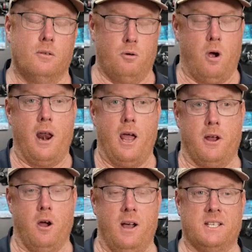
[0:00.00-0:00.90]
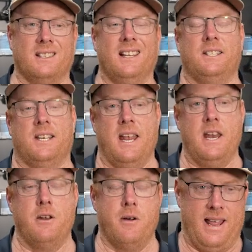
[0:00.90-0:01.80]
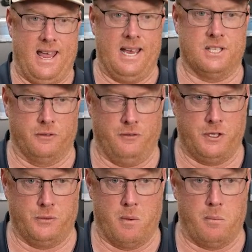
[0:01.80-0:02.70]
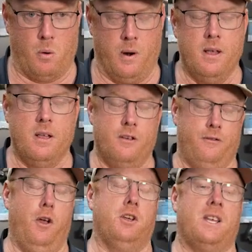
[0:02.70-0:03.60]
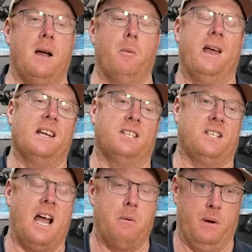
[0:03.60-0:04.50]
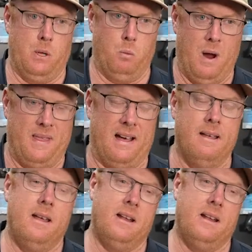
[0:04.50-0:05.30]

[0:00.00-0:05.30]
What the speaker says: Righto guys, let's get into it. Here's the fishing report. First up, we're going to start with the weather.